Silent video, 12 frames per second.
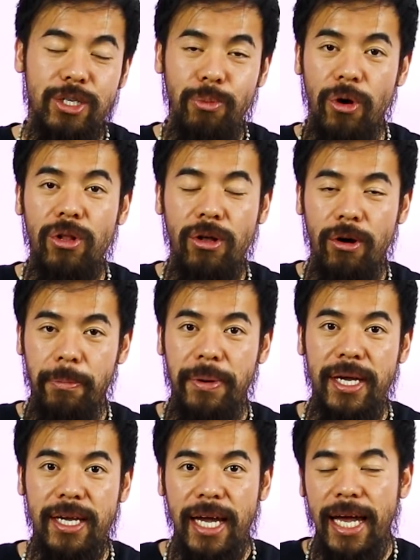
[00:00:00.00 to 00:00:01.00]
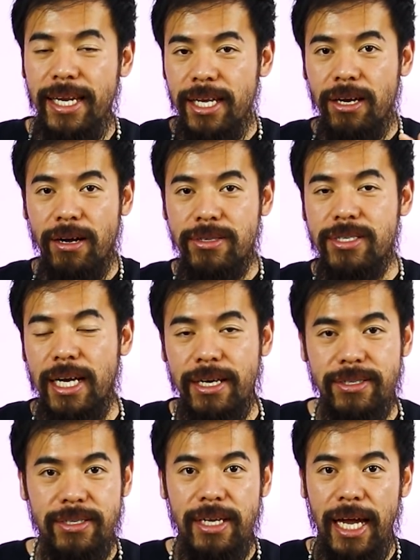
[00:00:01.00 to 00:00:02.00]
small or big, any
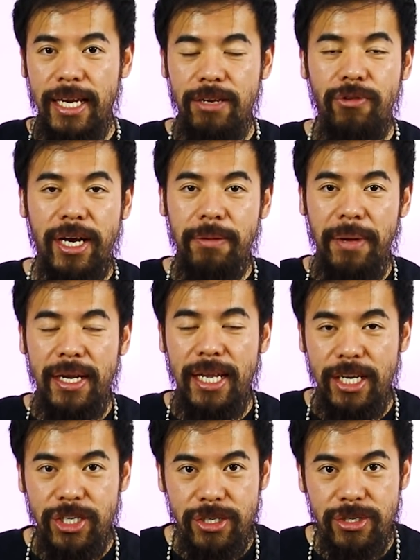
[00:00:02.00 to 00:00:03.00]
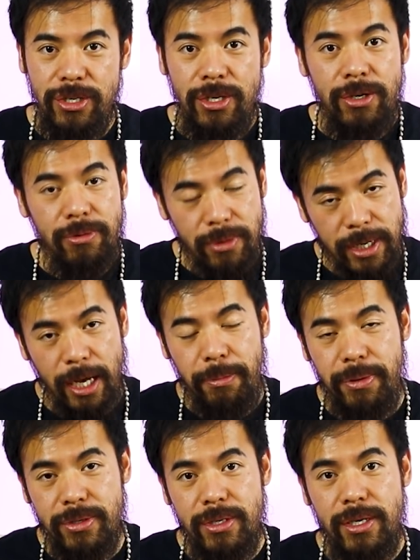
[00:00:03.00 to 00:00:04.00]
contacts, any recommendations would help
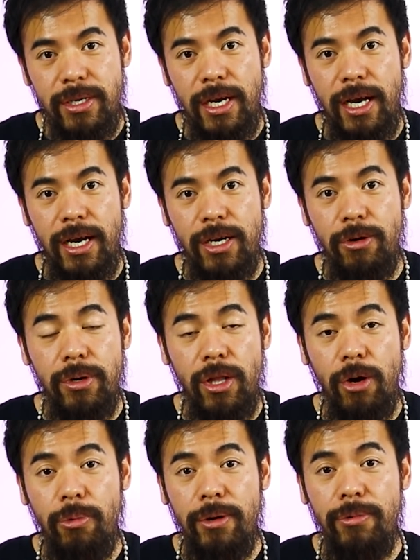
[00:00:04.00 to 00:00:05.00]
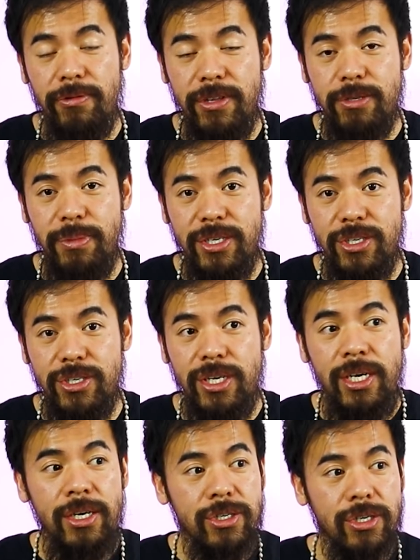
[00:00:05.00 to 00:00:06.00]
us uh, go a long way with this message.
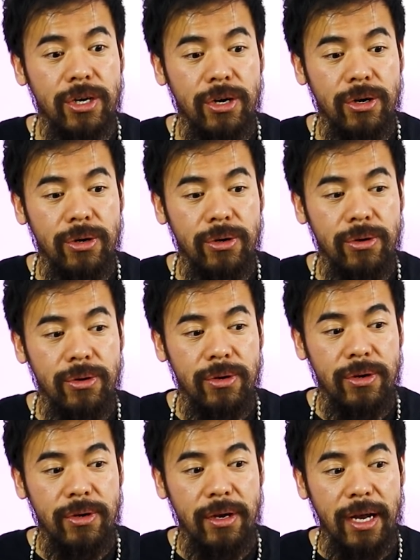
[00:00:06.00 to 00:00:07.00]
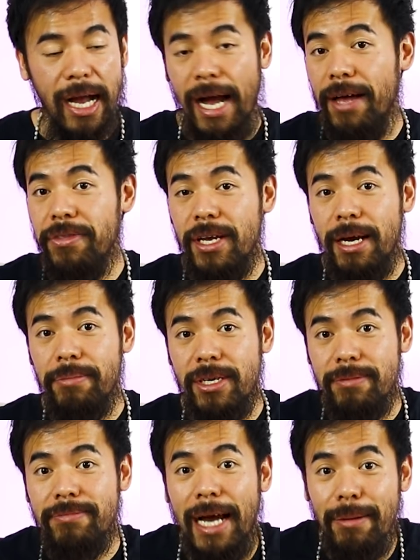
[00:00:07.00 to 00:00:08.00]
So I think I'm
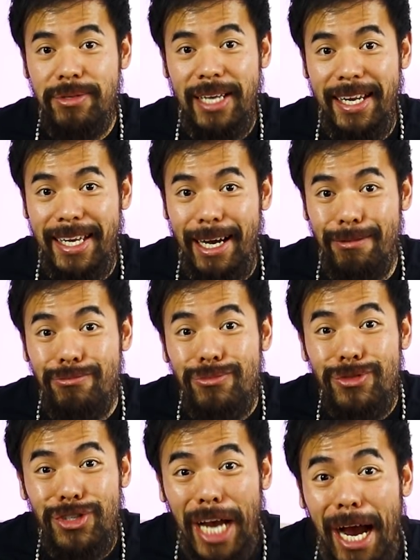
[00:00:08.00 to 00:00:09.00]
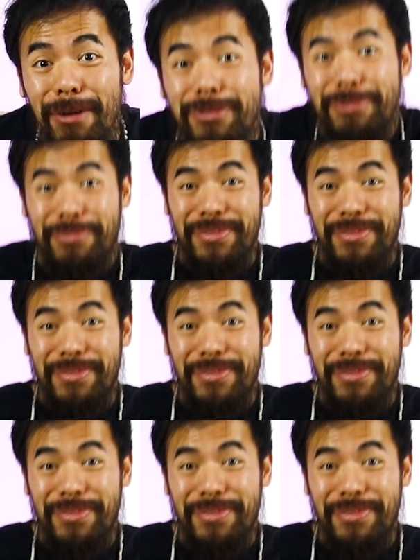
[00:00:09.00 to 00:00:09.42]
done. I'm signing out. Ciao.